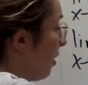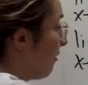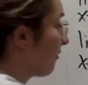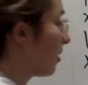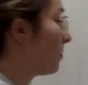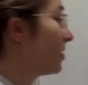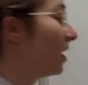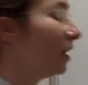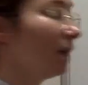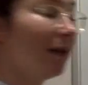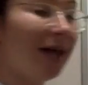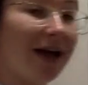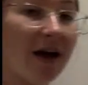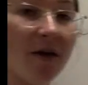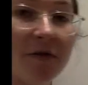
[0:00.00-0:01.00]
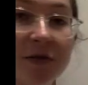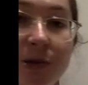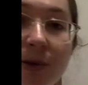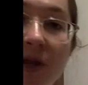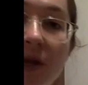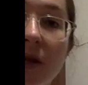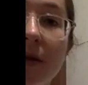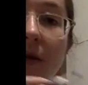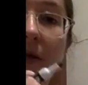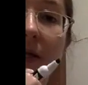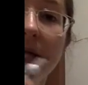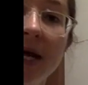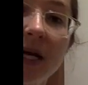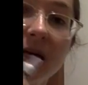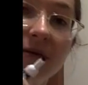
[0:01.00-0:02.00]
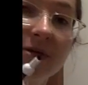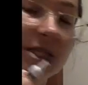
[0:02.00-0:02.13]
from the left with a little negative